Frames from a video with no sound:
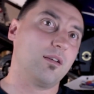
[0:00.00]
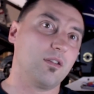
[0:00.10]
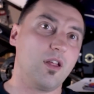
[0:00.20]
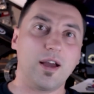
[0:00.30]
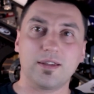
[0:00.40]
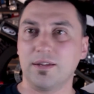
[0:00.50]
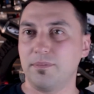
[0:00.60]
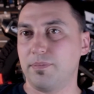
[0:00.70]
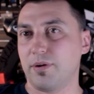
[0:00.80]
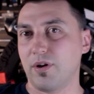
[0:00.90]
like the
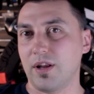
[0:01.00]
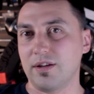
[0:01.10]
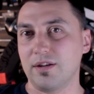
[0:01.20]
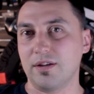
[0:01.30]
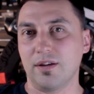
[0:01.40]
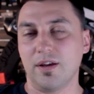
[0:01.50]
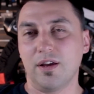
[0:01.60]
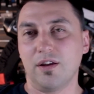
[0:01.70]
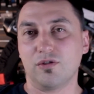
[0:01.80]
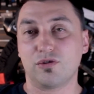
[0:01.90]
Pirelli
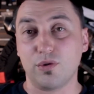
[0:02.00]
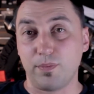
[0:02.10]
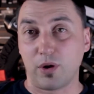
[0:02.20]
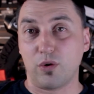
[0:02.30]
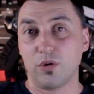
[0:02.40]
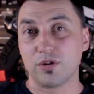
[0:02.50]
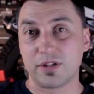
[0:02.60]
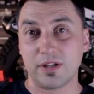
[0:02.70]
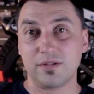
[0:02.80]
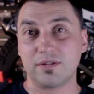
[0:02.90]
Super
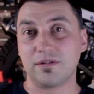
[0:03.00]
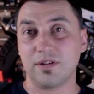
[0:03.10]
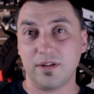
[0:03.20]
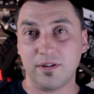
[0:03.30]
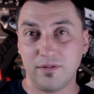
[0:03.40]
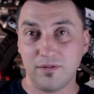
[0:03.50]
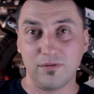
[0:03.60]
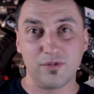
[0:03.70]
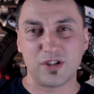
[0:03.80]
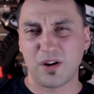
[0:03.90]
Corsas,
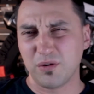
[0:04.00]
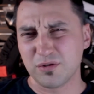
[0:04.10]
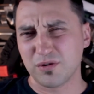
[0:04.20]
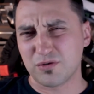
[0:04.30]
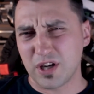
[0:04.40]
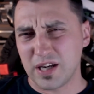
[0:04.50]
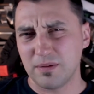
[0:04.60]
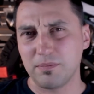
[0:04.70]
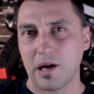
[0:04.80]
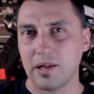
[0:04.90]
which are also
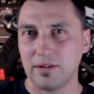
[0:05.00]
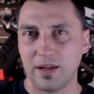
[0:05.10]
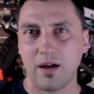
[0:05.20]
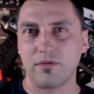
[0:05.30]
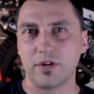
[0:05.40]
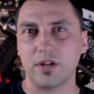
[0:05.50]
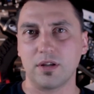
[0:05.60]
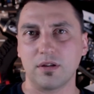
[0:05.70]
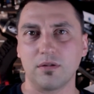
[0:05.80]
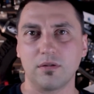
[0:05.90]
treaded, but they are
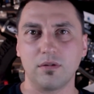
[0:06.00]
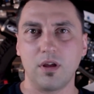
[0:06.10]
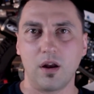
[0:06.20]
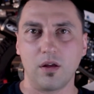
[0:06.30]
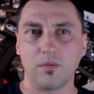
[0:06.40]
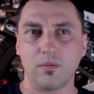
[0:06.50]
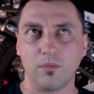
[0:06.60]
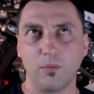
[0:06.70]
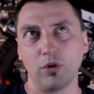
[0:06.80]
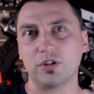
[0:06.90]
really
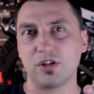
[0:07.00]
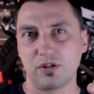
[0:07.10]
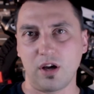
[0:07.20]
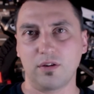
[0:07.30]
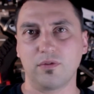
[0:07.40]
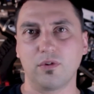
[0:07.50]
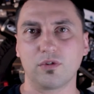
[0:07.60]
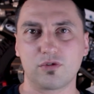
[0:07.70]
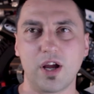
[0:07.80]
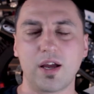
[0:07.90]
more designed for
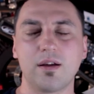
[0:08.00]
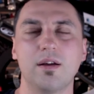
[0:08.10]
track.